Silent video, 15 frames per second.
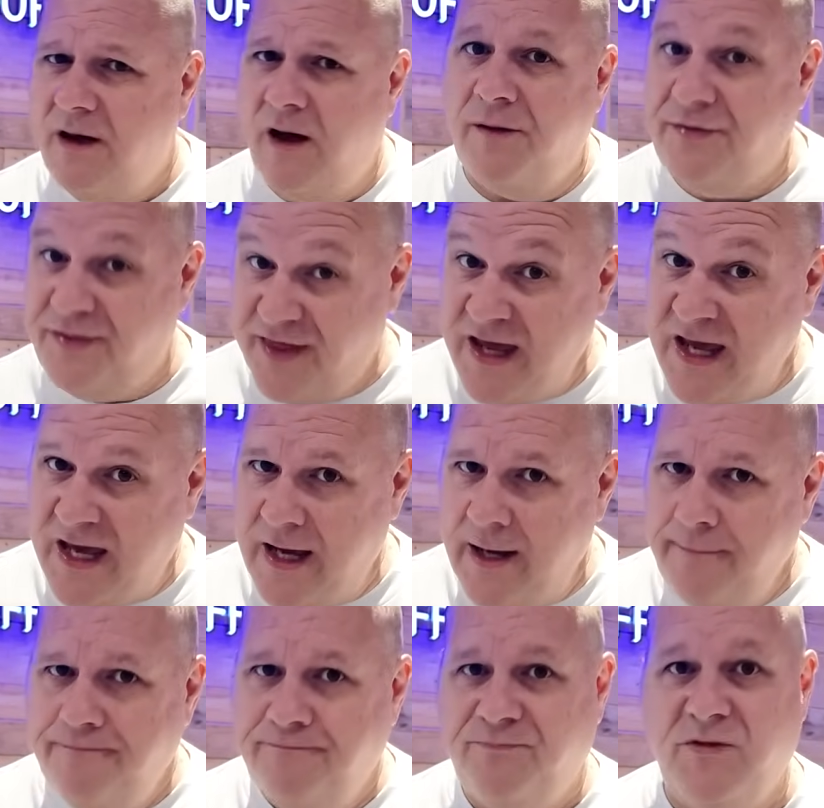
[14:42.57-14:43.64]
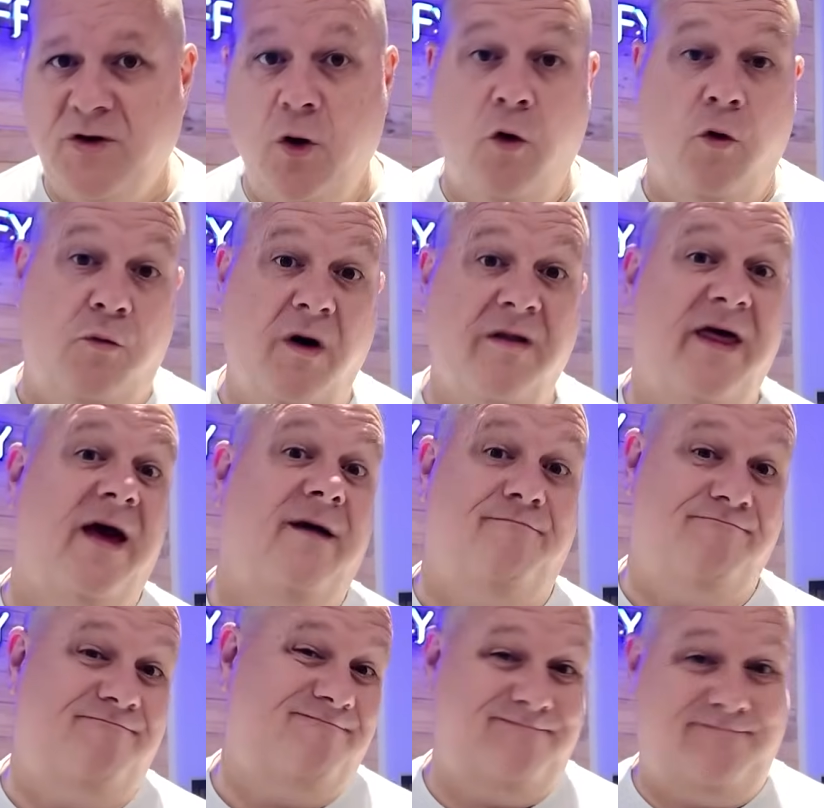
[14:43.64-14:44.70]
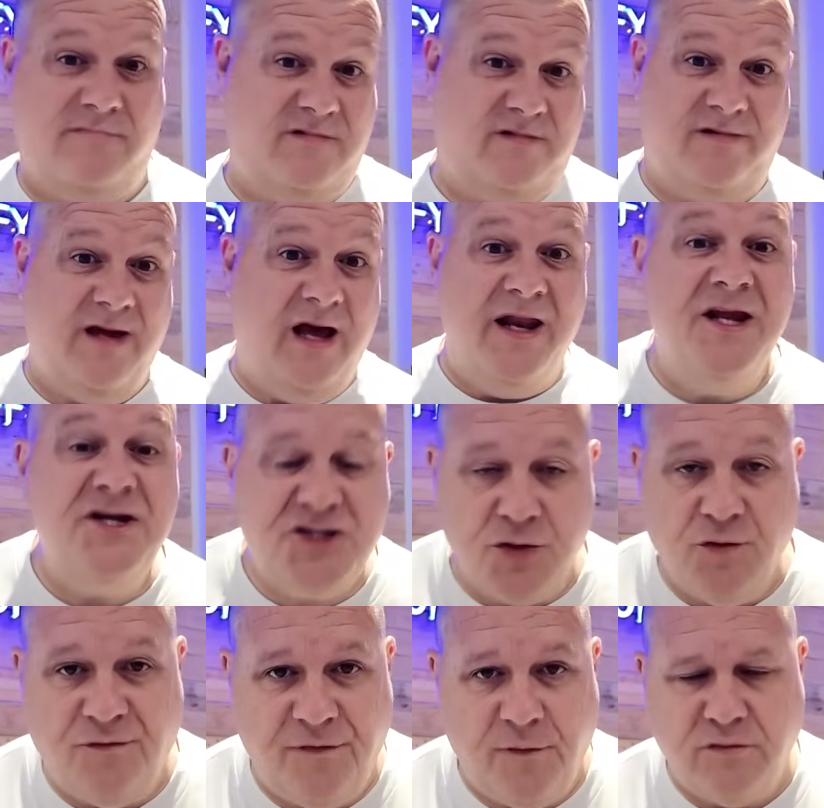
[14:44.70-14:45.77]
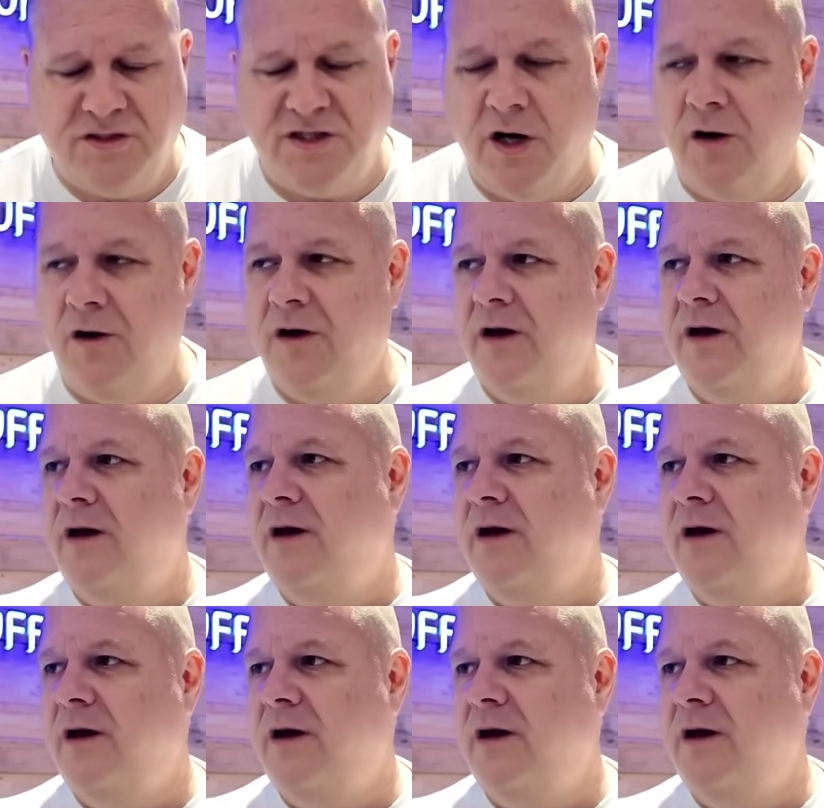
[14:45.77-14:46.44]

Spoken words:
I'm thinking, or what their initial thoughts are.